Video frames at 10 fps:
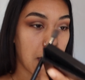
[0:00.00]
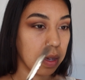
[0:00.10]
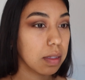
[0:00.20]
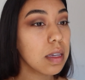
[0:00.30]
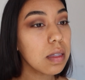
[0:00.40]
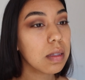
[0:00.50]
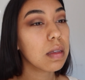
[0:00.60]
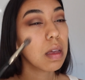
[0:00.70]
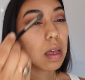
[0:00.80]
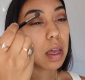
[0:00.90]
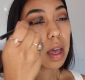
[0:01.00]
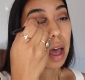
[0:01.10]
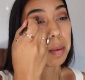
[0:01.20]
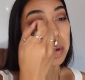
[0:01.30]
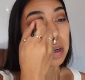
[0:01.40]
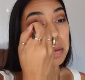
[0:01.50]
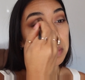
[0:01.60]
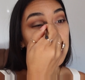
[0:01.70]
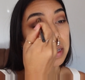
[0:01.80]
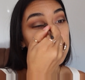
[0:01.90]
excess, I'm gonna
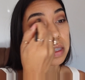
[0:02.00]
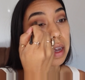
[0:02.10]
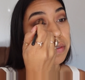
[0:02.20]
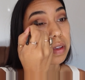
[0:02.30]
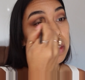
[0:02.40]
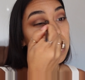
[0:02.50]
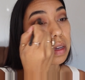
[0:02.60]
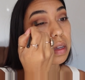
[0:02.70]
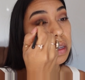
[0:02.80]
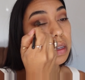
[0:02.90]
blend everything